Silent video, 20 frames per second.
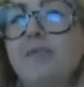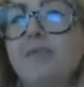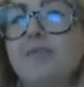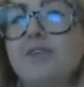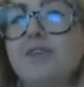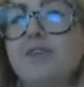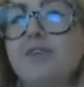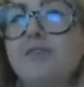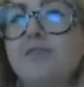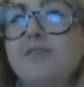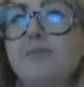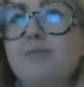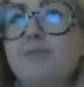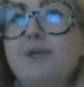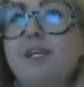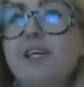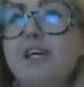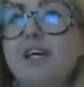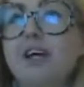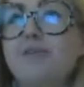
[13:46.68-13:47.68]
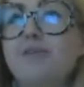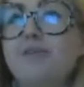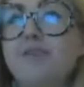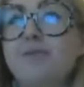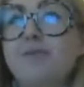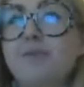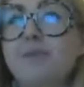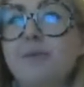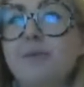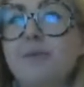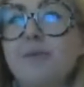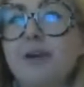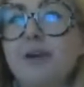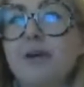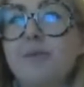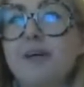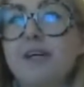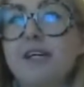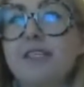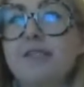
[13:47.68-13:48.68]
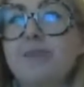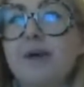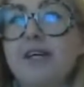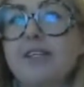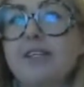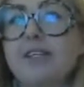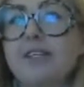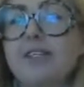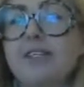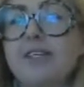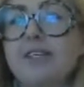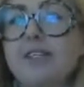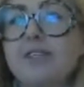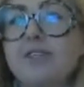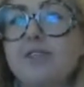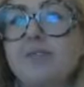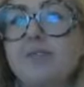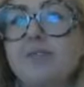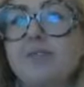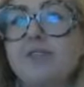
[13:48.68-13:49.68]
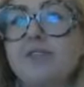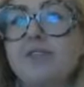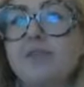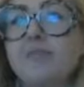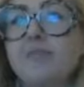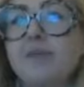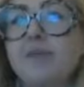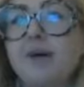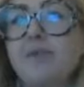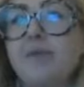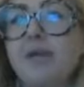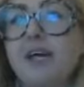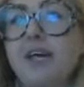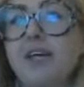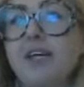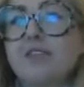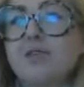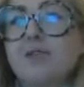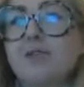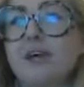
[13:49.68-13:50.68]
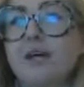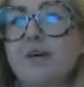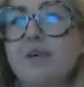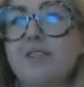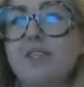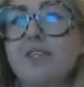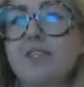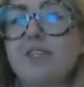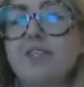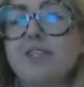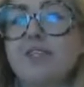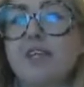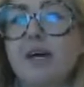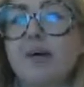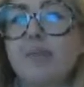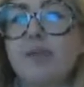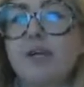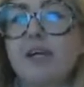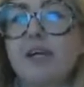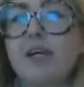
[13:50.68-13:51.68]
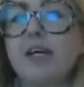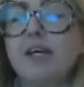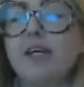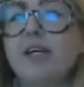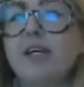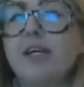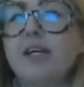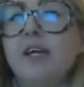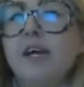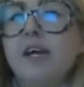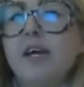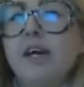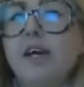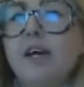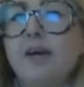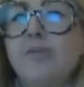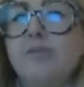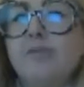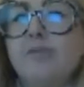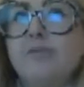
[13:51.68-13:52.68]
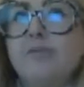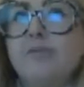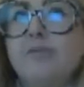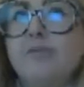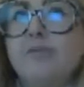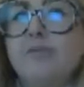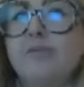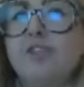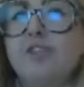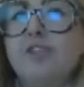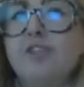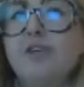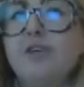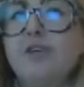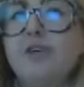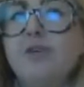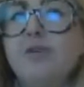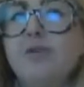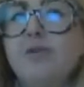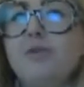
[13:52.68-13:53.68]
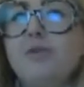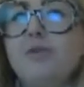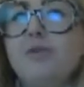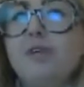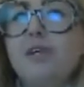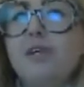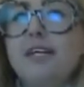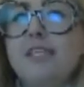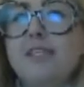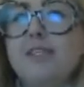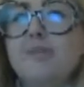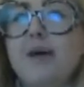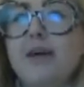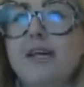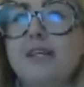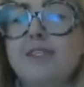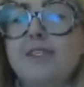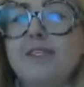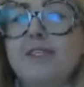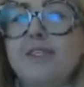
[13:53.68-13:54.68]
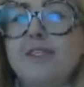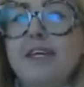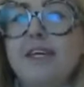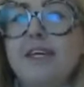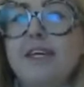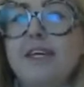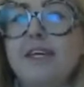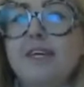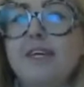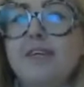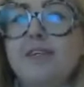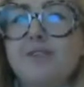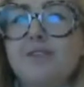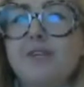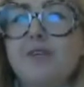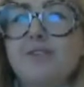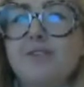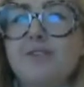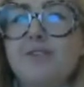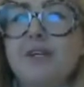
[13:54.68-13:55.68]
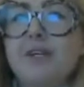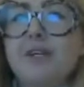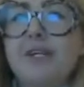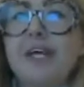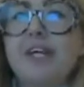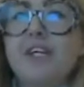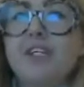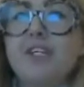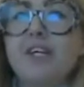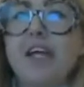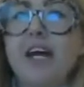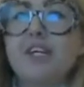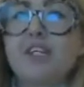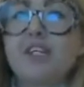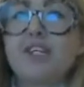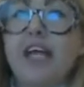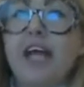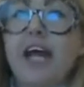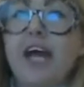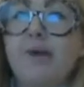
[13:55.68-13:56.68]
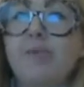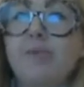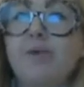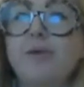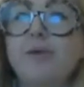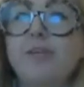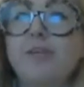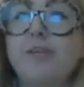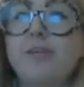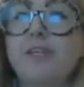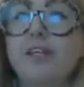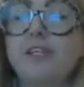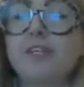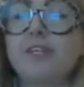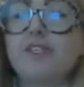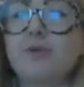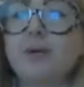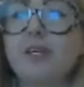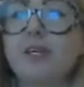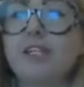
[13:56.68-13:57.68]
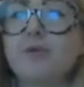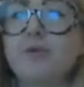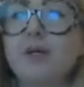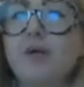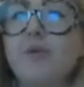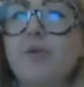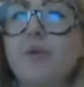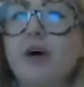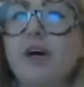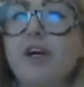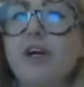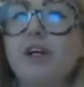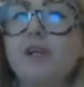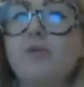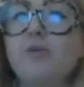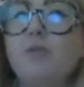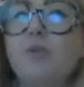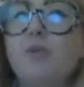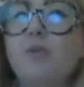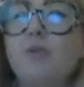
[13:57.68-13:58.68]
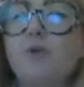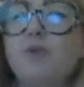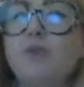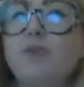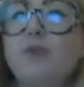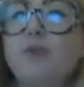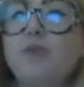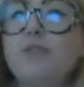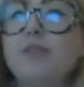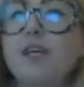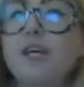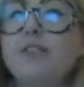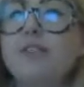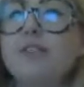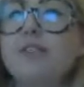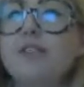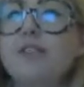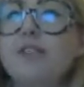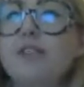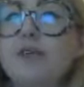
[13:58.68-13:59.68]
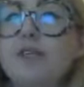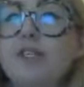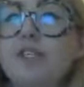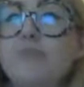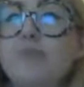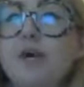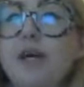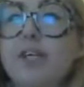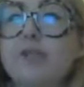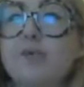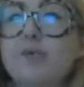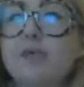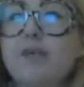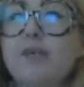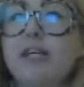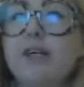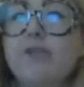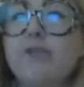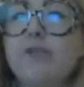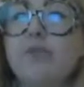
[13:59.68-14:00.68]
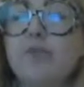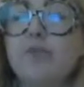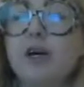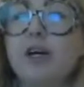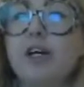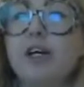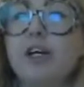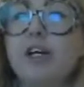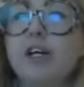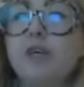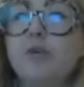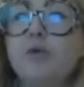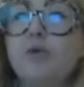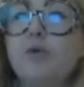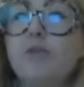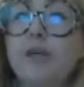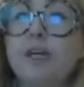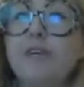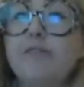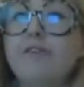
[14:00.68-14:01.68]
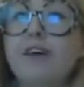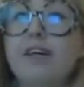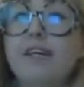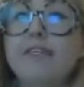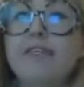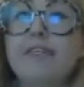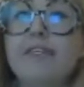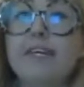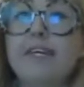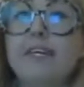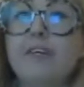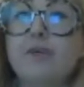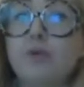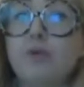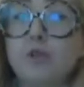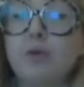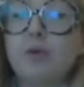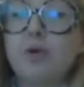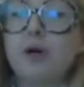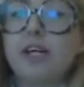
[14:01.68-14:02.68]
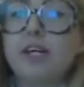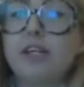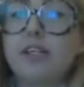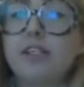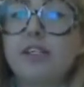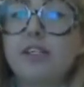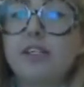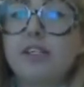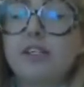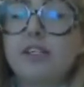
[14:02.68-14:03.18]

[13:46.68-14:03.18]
So even pre-COVID, you know, we expected to see some M&As or acquisitions happening. Do you expect to see consolidation actually happen in 2021? And what sort of lenders do you expect will leave the market or be invested in or acquired?